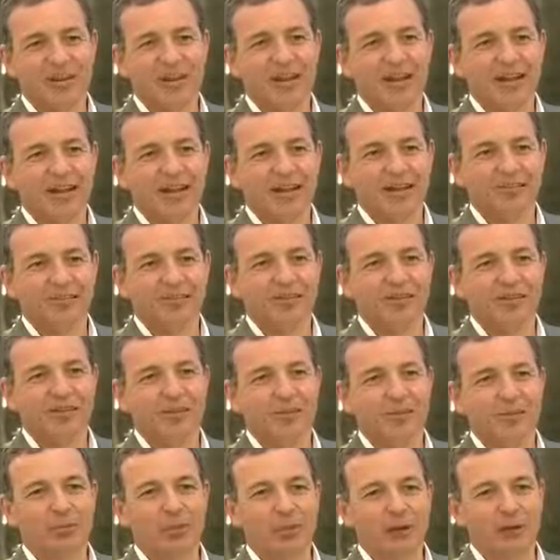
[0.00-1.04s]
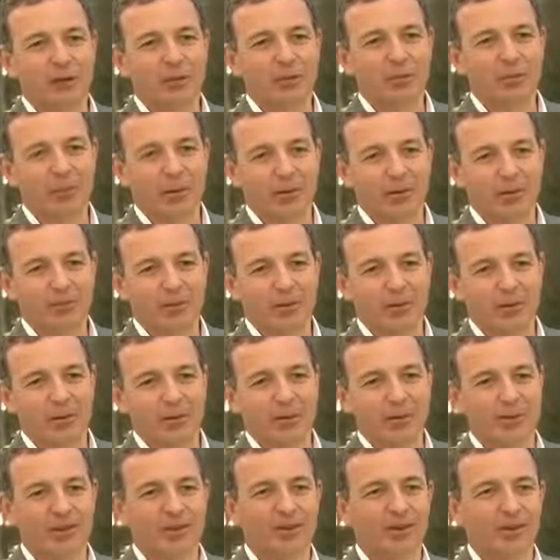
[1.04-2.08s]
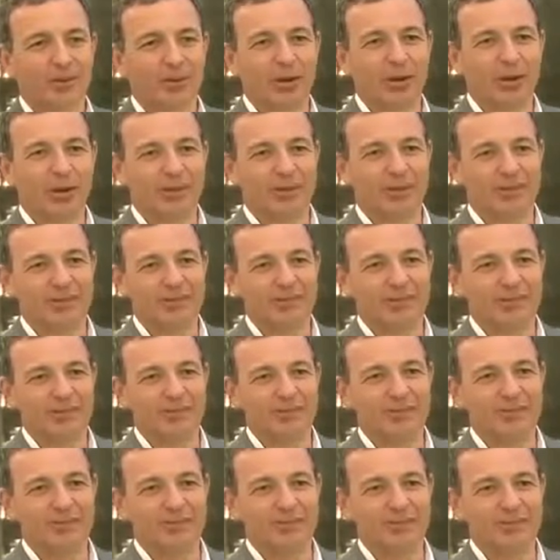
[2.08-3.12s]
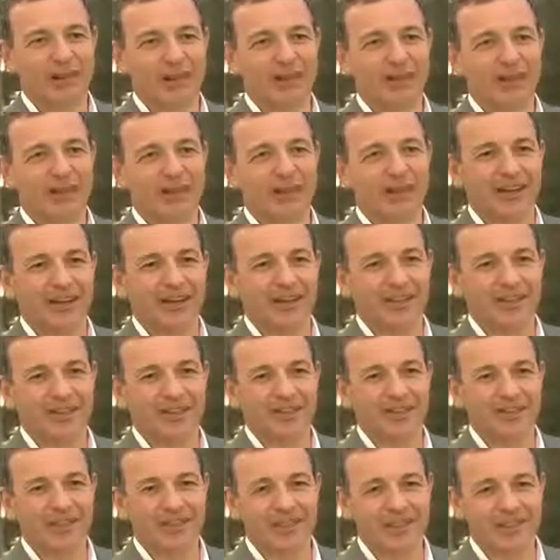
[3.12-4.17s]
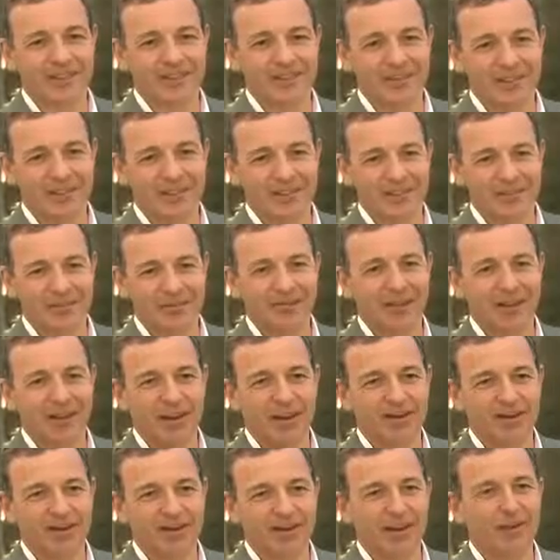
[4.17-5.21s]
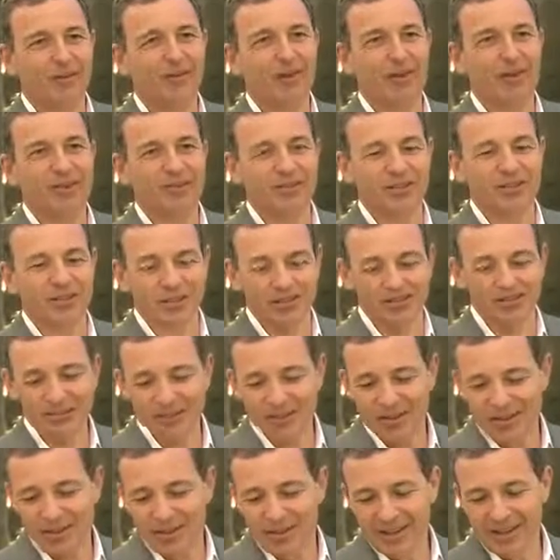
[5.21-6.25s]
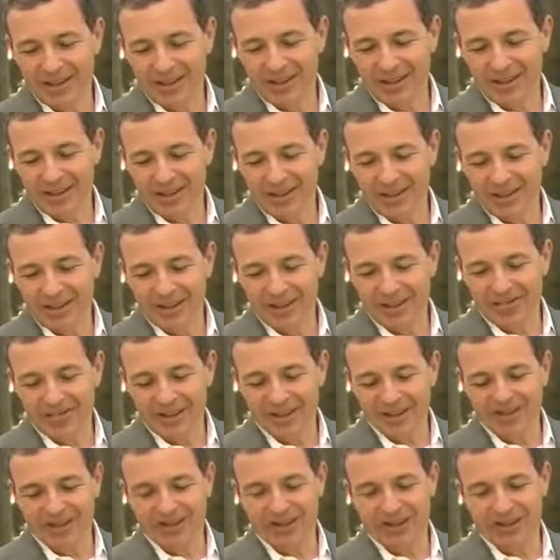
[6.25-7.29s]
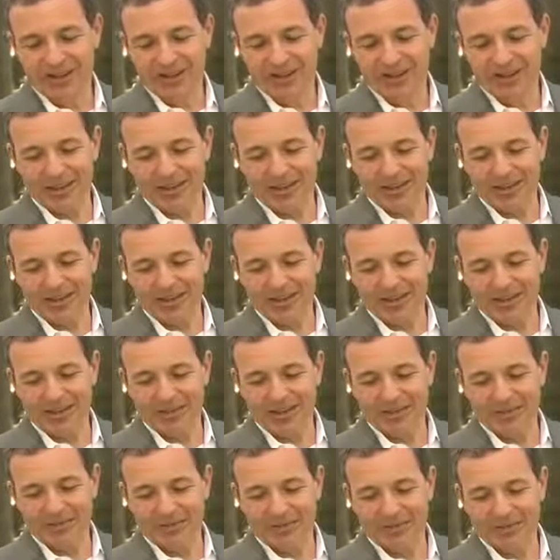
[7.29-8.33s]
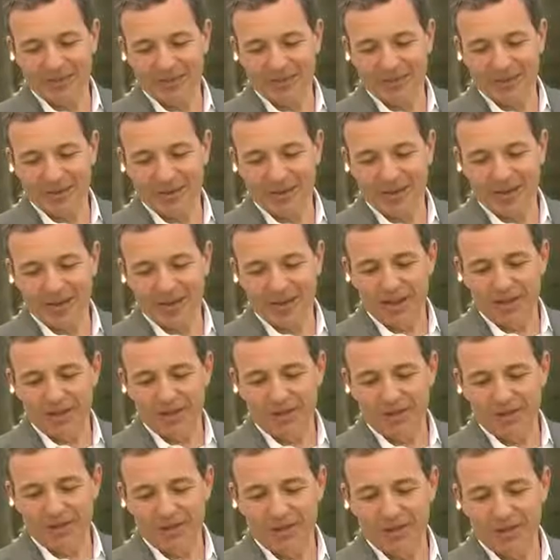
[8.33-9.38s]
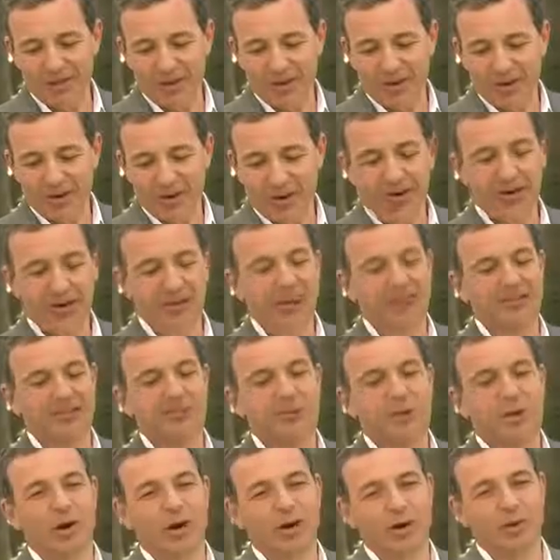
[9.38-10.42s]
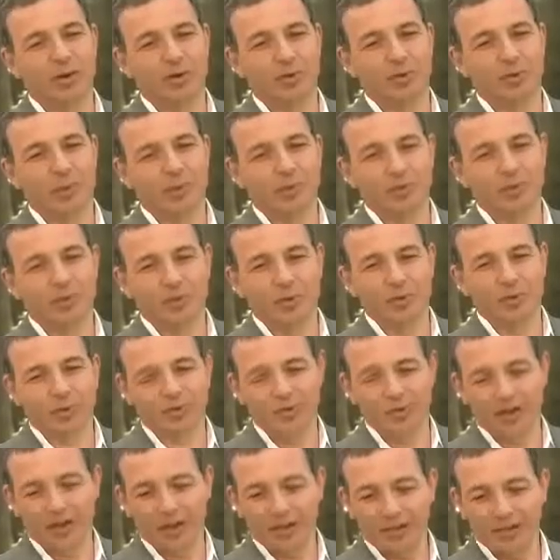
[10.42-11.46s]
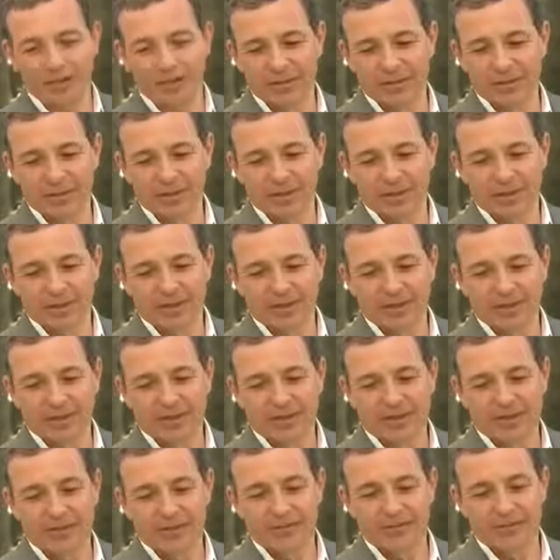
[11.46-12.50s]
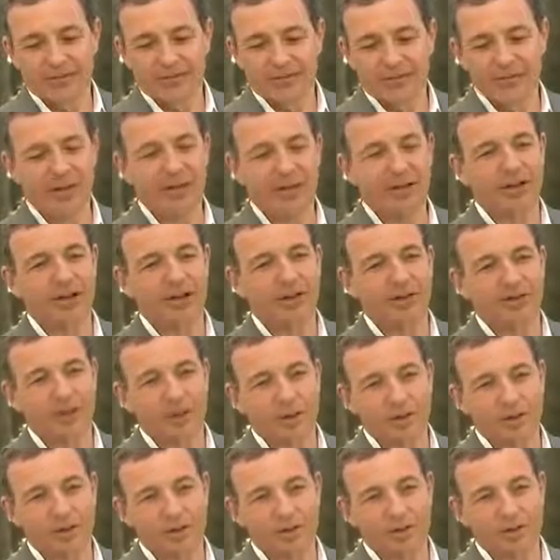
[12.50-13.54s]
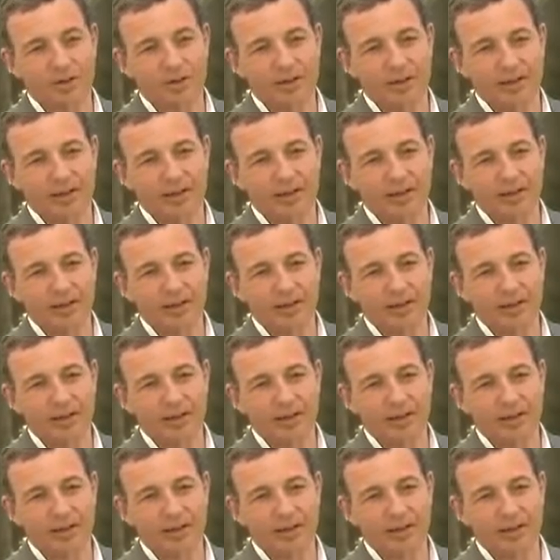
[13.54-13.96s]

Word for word: Well, I, I feel your pain a bit, but although your pain is kind of my gain as a, as a fan of the U.S. team, um, it's funny that um, uh, I guess while the Brits were uh, um, running a commercial